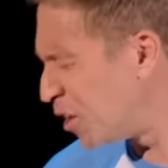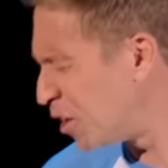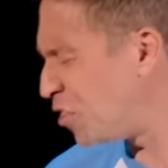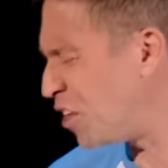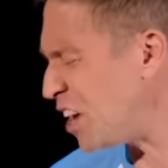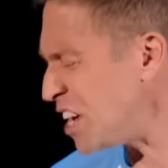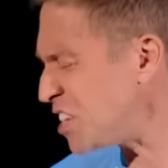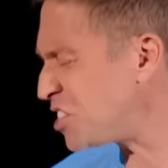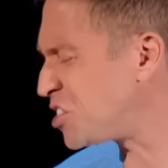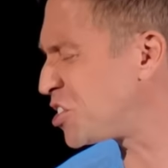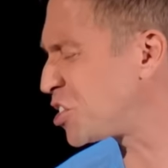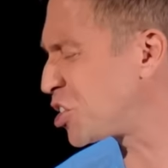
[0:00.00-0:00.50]

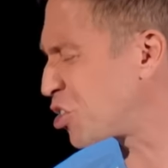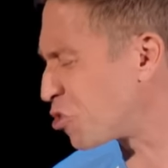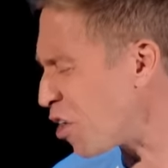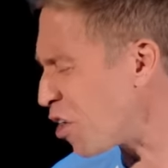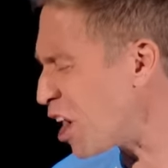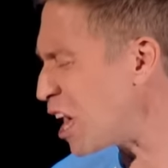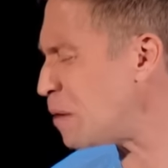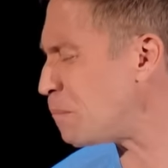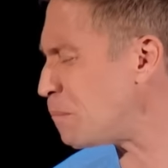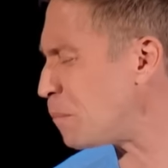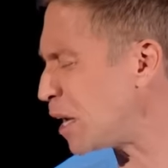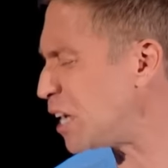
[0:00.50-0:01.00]
this
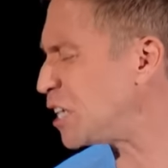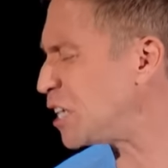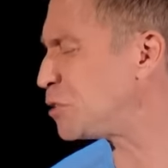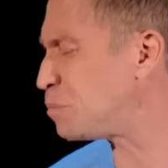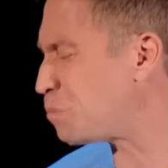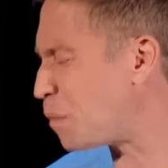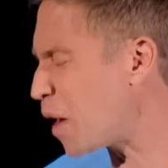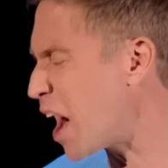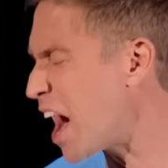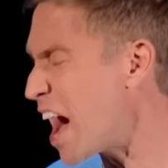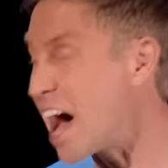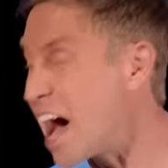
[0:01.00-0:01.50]
grape is
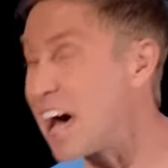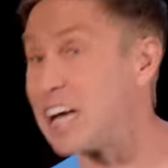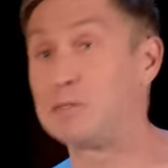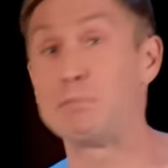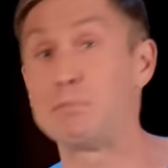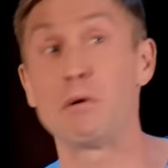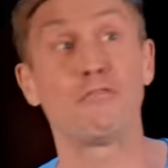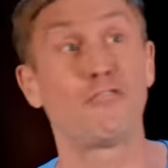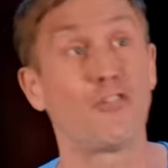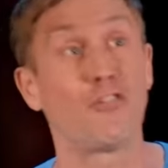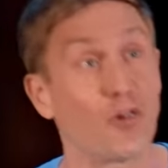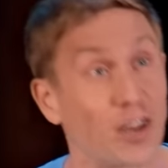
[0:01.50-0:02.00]
bad.
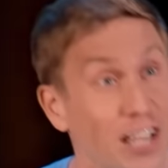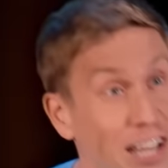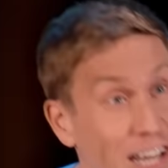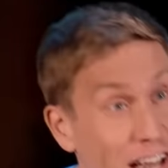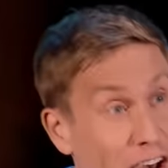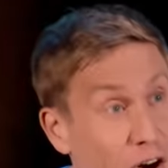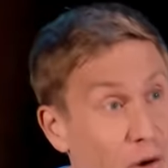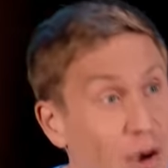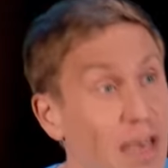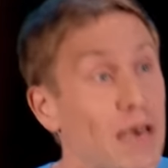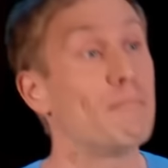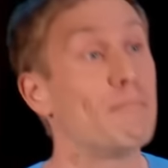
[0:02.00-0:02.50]
Before you
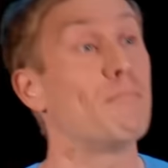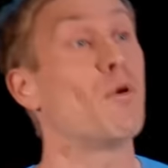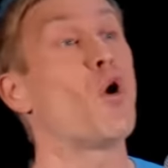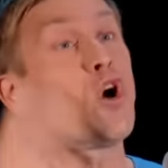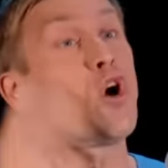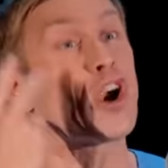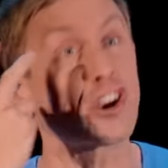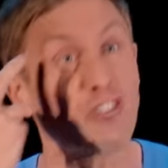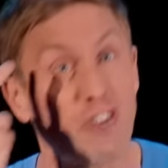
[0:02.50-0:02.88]
know it, more